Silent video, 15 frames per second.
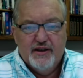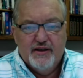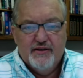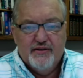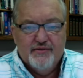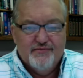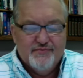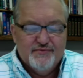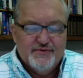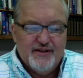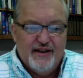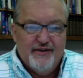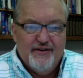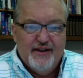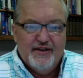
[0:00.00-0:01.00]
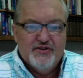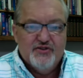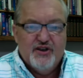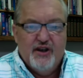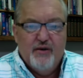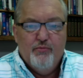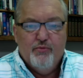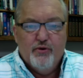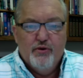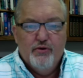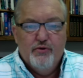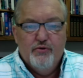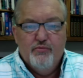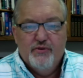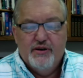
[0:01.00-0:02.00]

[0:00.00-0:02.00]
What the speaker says: kind of down that same road,